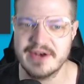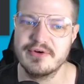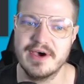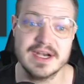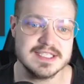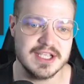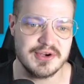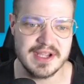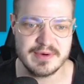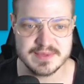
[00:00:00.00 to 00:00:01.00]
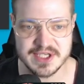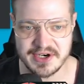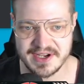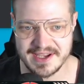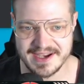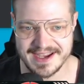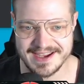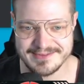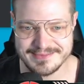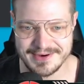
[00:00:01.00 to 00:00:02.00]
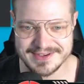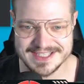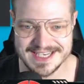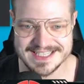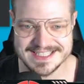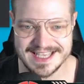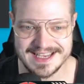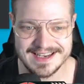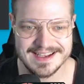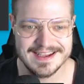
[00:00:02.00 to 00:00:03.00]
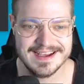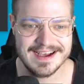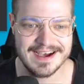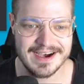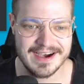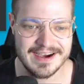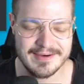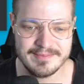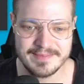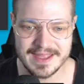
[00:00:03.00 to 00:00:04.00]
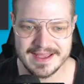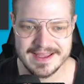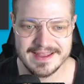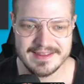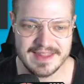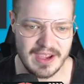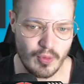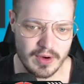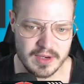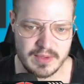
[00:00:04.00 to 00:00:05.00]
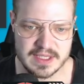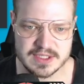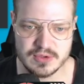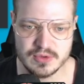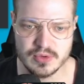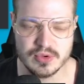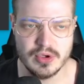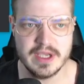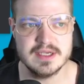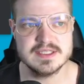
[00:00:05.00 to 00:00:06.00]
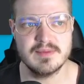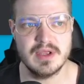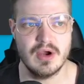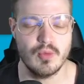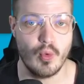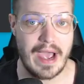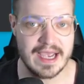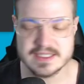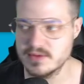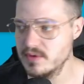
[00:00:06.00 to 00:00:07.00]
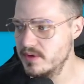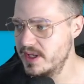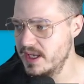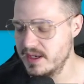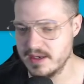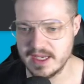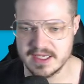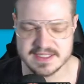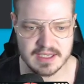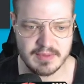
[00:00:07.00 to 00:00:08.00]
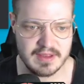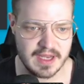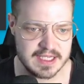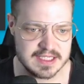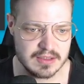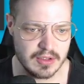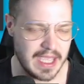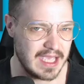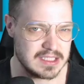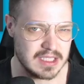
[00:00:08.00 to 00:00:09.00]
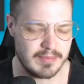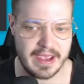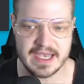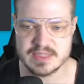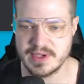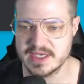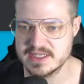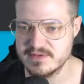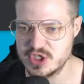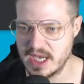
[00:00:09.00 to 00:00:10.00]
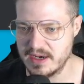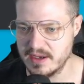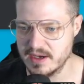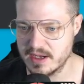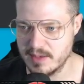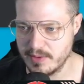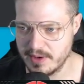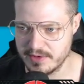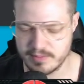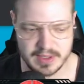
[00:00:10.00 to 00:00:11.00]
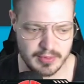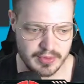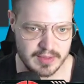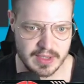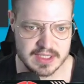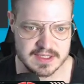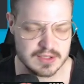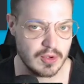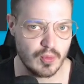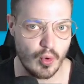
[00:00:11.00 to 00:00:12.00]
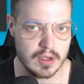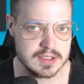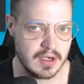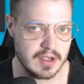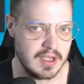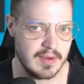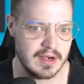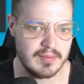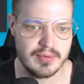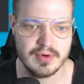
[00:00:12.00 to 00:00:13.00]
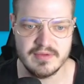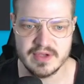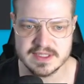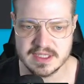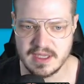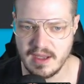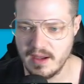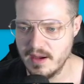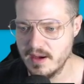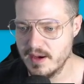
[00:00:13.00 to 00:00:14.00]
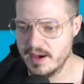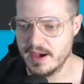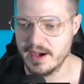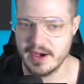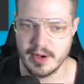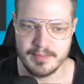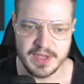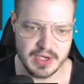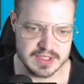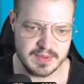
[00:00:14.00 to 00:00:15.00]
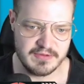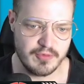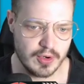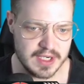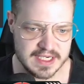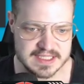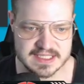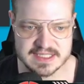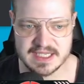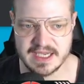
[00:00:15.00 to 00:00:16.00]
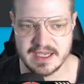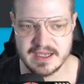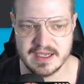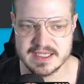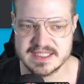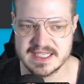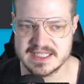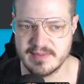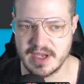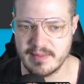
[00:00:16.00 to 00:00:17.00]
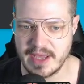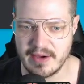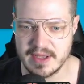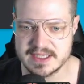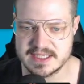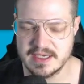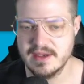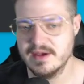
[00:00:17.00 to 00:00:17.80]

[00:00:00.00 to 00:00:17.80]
I don't know how to say your name. I'm sorry. I apologize that. They wanted me to look into something called Waxel, and it is something that I did look at into the past because of Jetta and a couple other people in my Discord were talking about it previously. You know, it's been 4 days since they had said something about it.